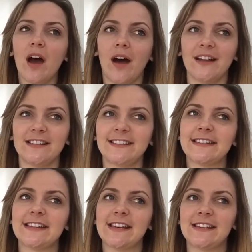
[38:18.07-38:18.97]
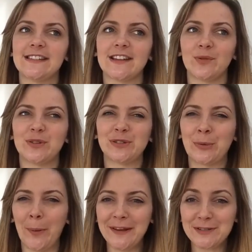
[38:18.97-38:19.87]
Iceland was
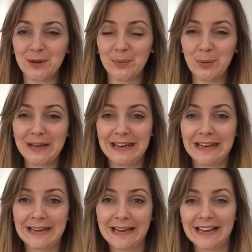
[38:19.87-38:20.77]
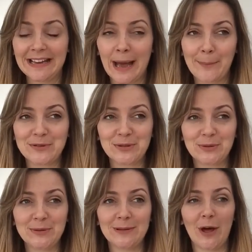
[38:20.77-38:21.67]
quite a woolly
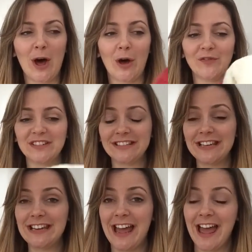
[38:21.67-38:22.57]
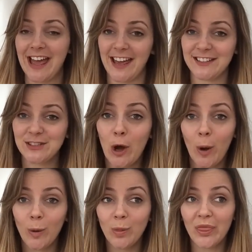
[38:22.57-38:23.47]
capital. Obviously, it's
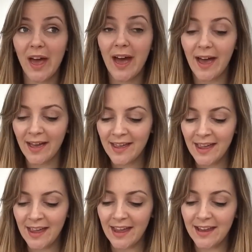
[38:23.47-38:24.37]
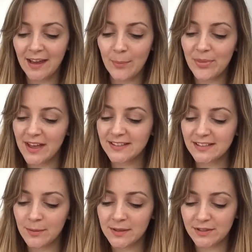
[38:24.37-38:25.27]
cold there. Um, their
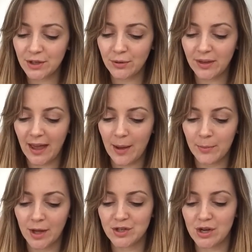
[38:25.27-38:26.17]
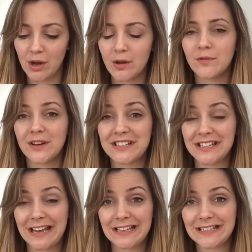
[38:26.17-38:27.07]
summers don't get much over
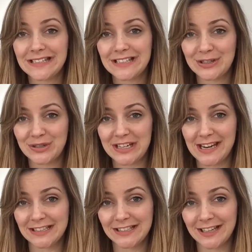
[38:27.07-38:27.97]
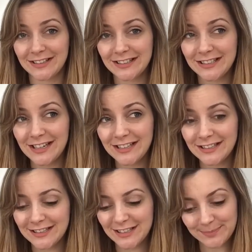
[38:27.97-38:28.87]
10 degrees
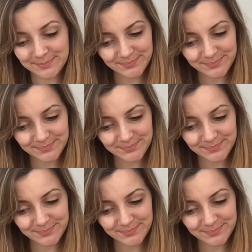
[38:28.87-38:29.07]
Celsius.